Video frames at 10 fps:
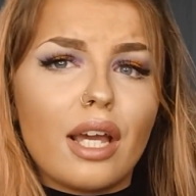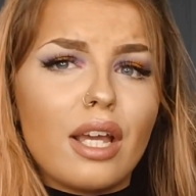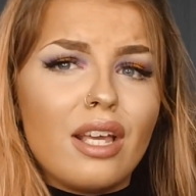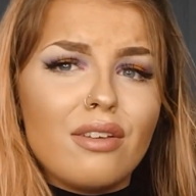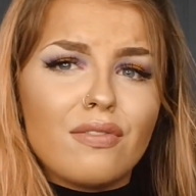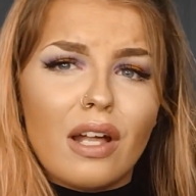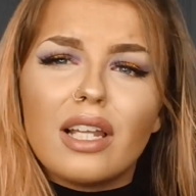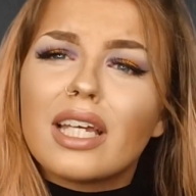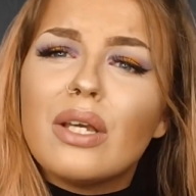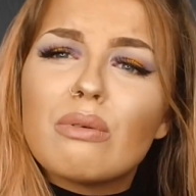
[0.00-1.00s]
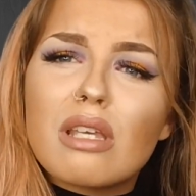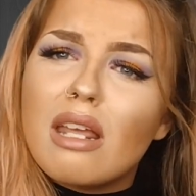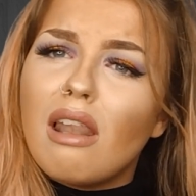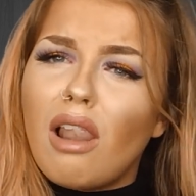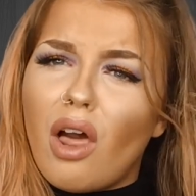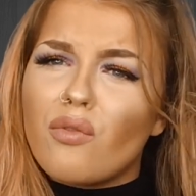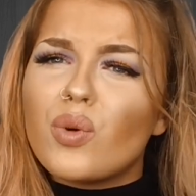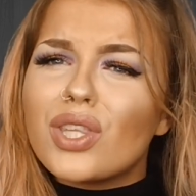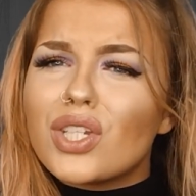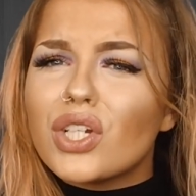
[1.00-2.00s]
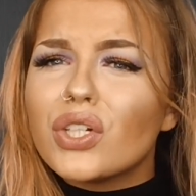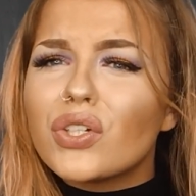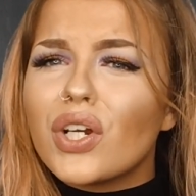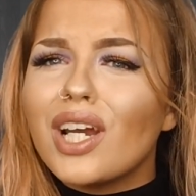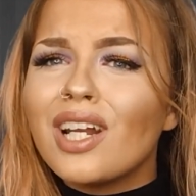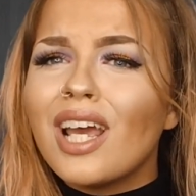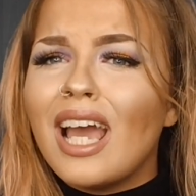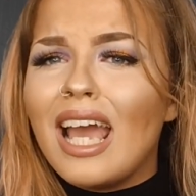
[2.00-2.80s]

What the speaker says: He felt like he was in love with children